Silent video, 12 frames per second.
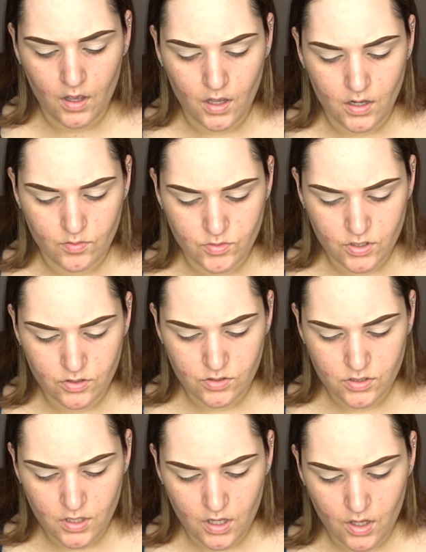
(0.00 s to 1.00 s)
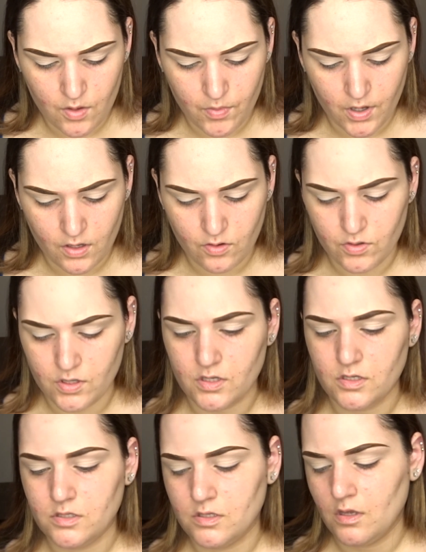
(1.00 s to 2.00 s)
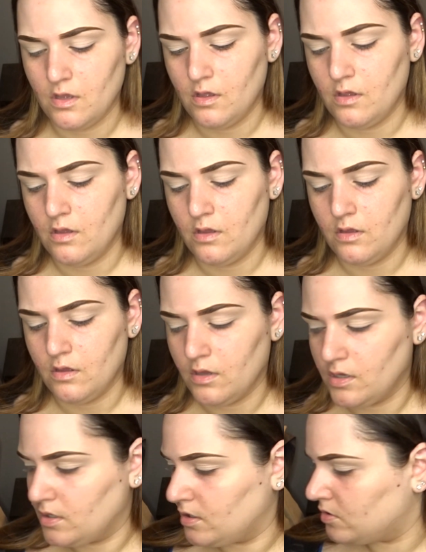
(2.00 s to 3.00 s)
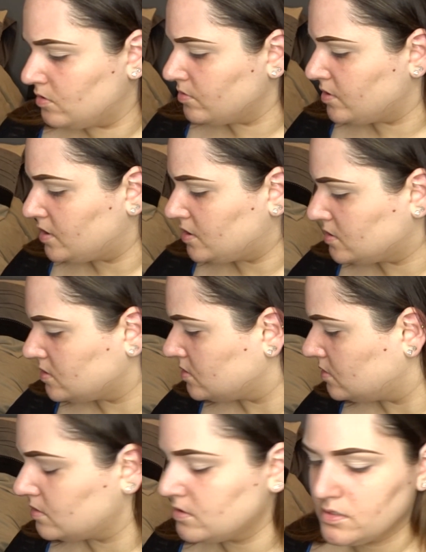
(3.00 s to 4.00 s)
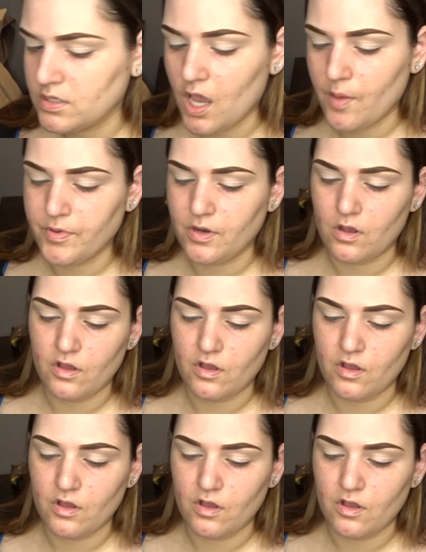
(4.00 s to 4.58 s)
and I'm just gonna use that in my crease, and I always tap it